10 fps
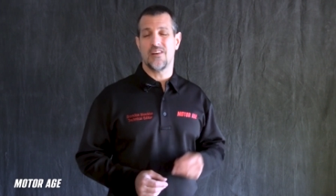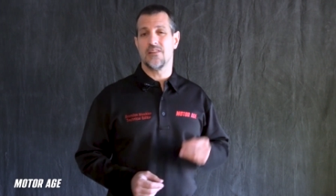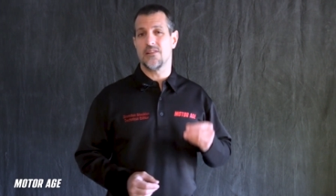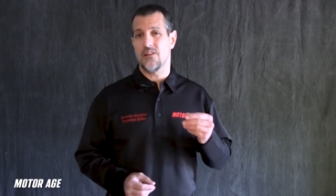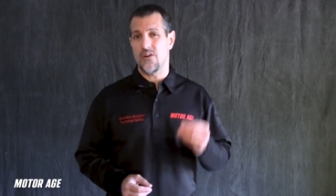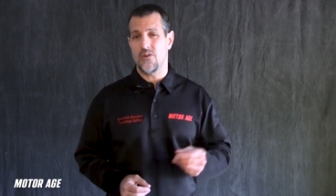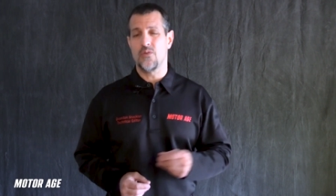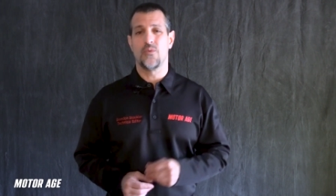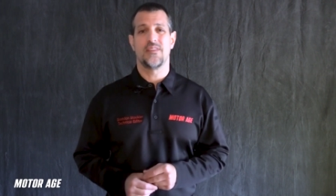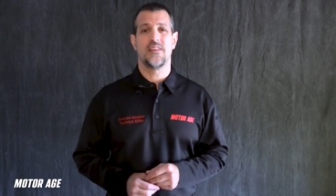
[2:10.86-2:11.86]

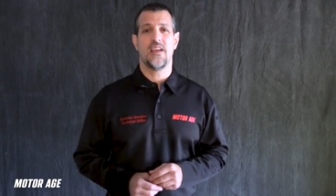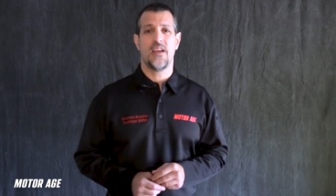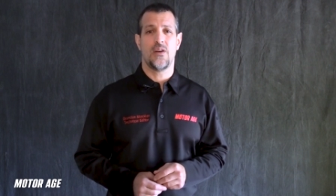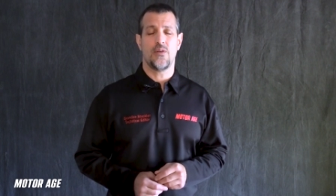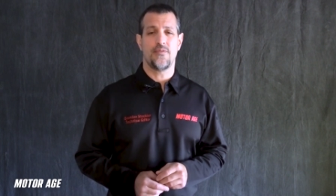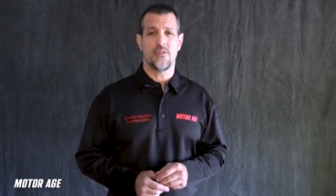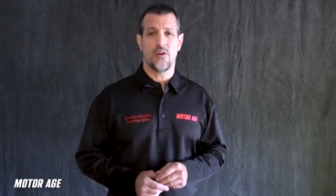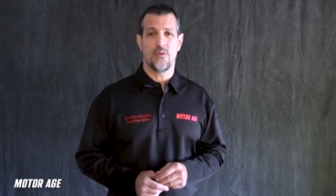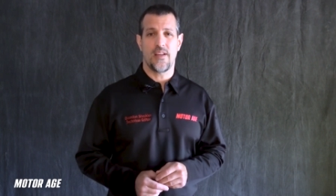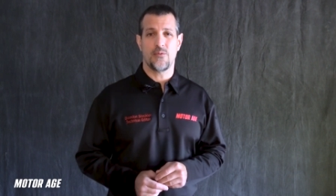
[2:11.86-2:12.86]
along with the
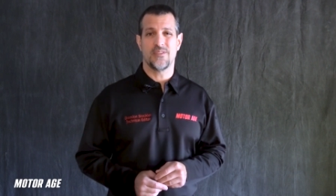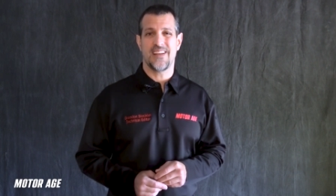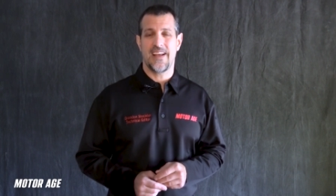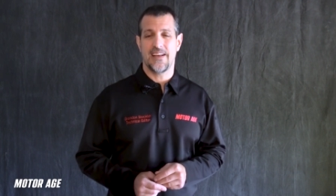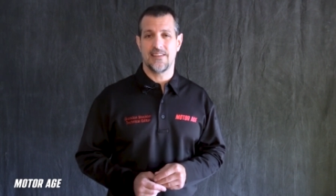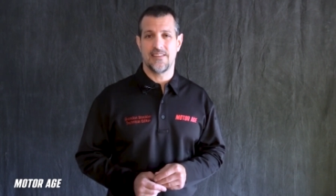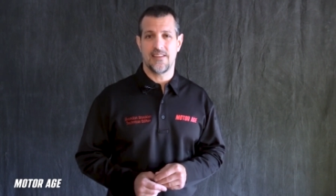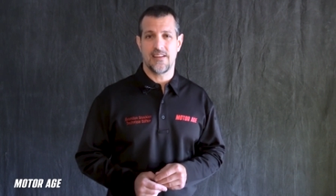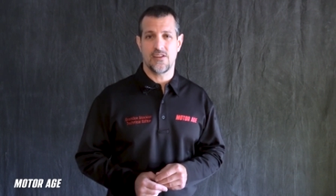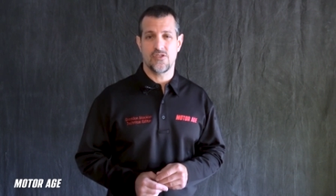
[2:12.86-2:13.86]
airflow that was added to
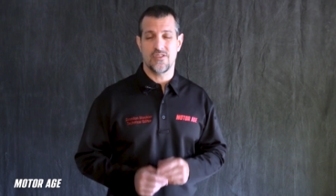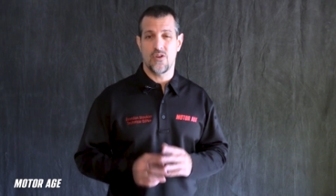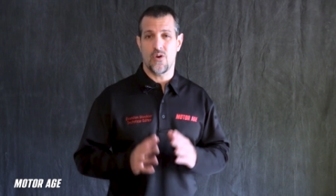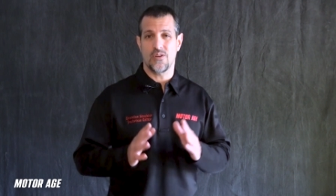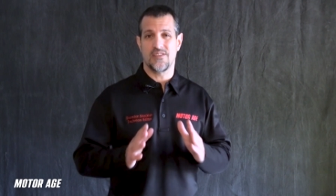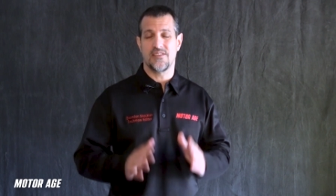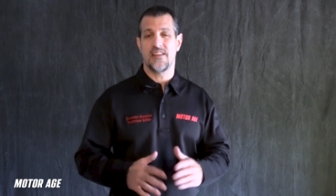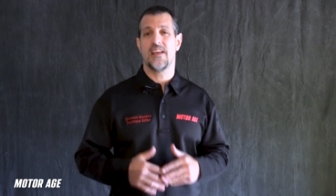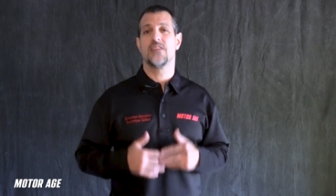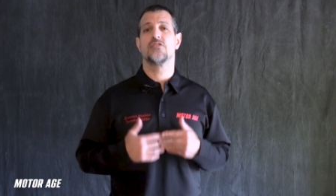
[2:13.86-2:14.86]
the engine, causes
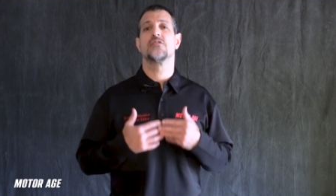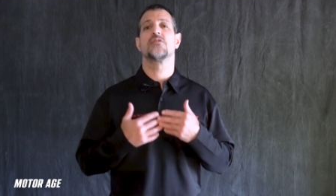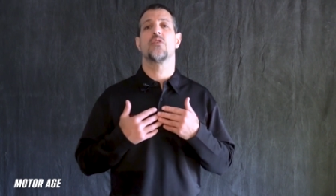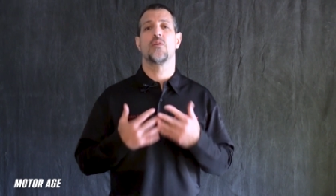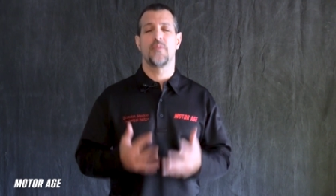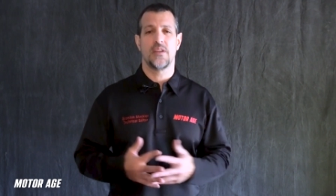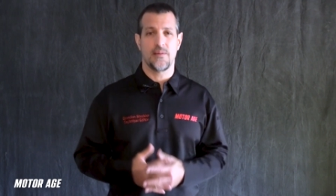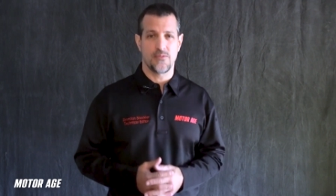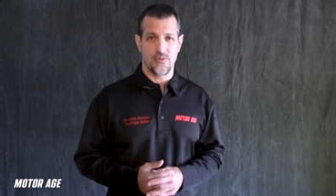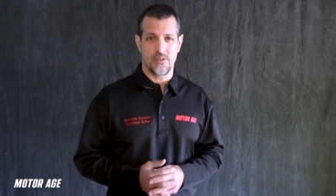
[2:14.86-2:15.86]
the engine's
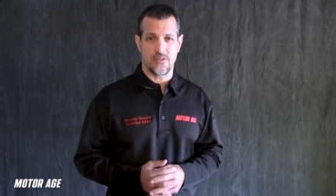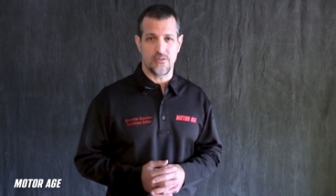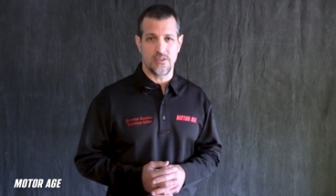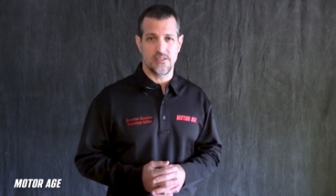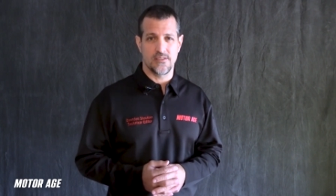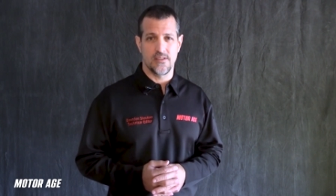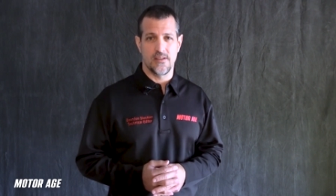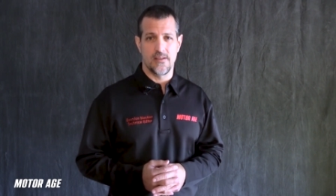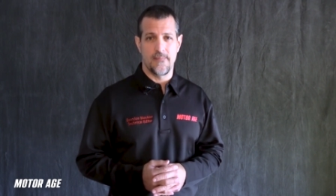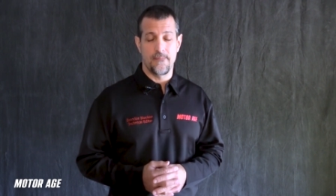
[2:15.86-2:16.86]
RPM to increase.
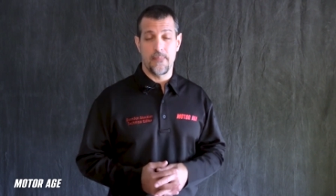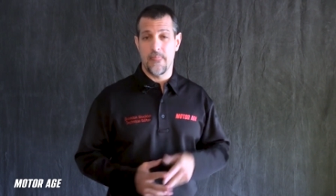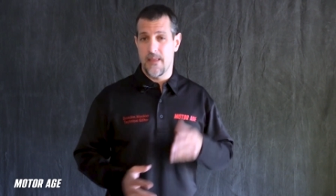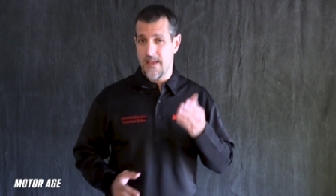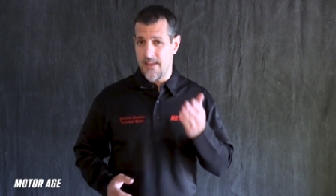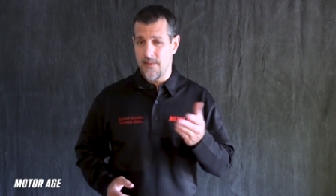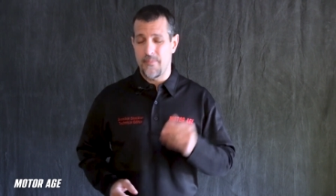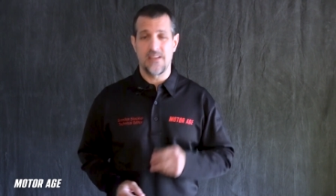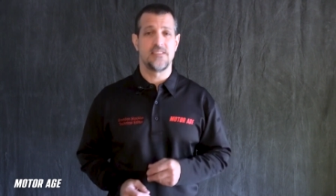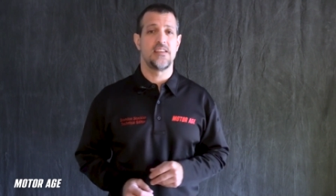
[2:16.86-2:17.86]
And the
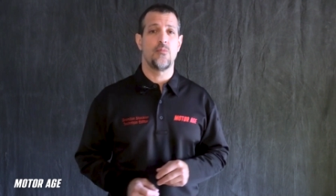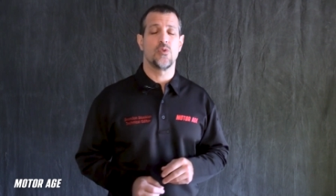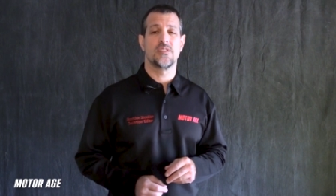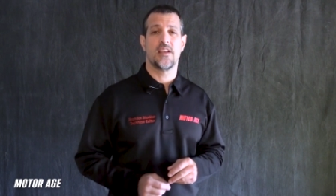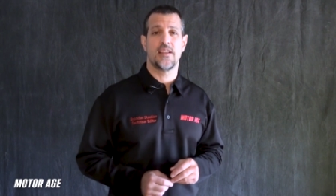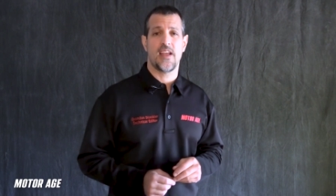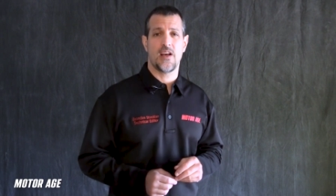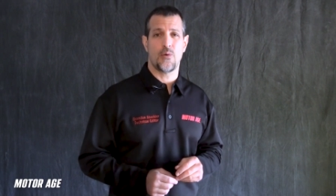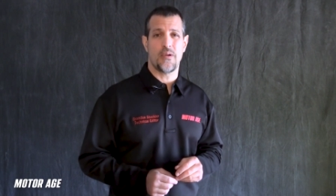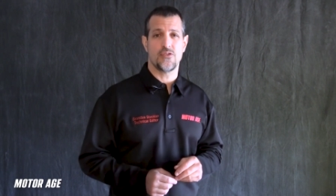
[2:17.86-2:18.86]
PCM will take
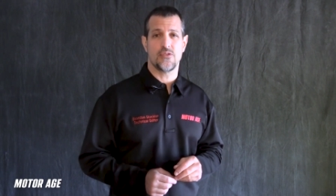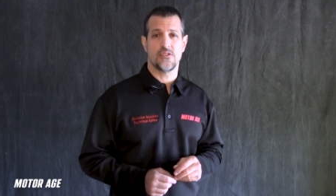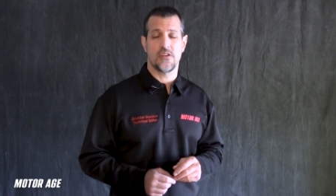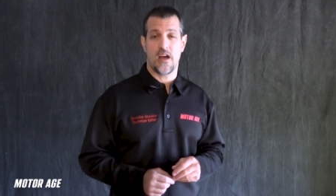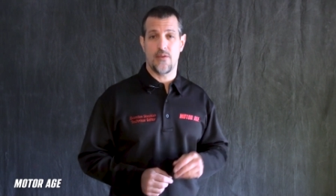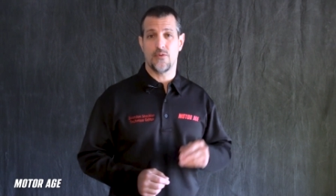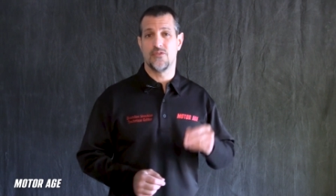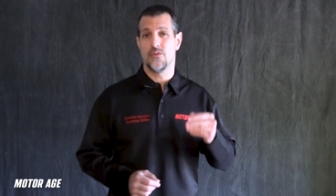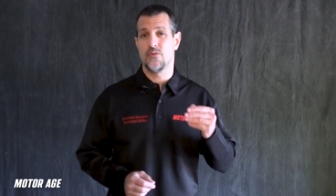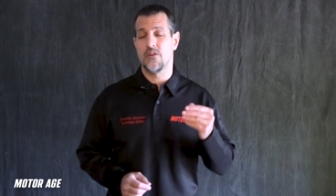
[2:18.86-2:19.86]
countermeasures, either
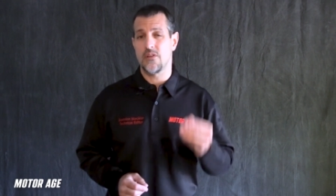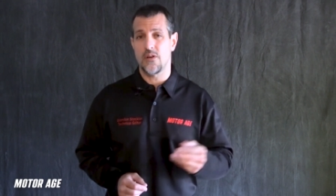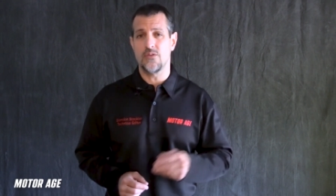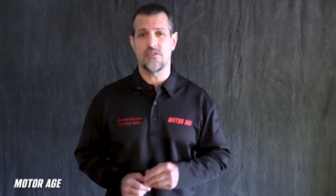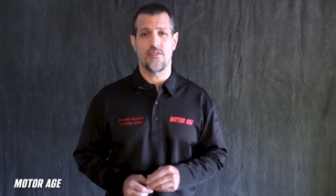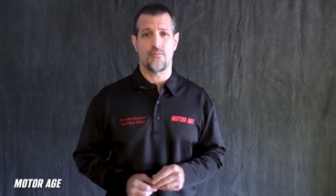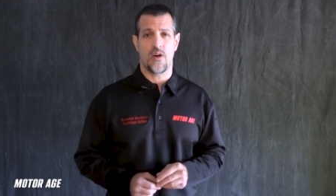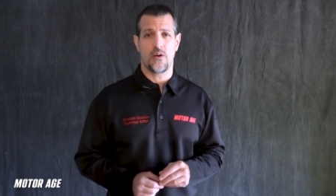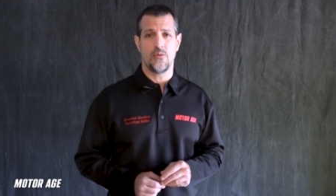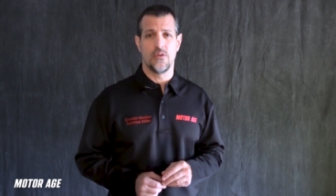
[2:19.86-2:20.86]
to close the
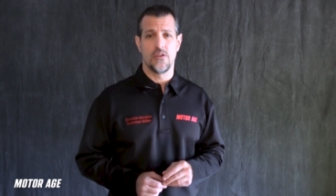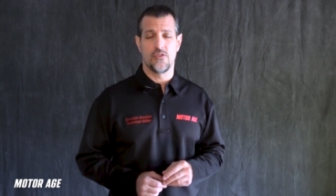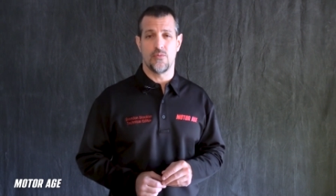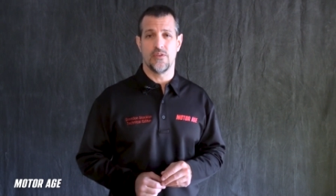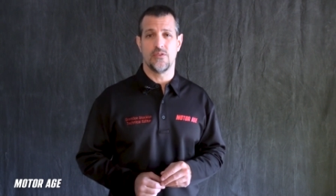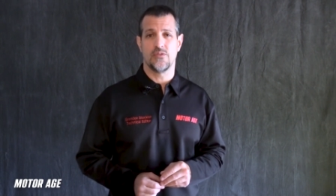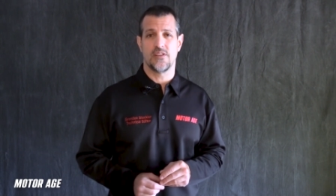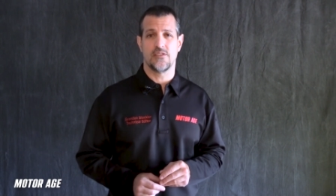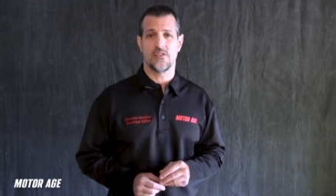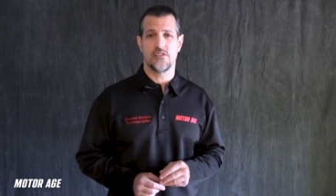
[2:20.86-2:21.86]
throttle to reduce
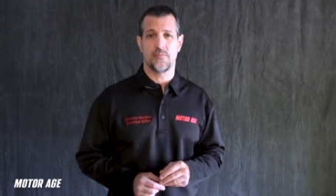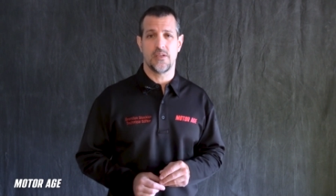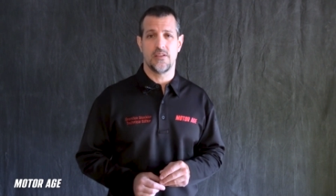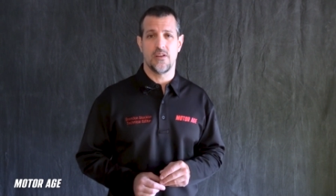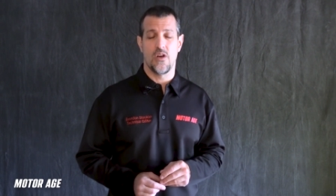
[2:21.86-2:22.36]
engine speed,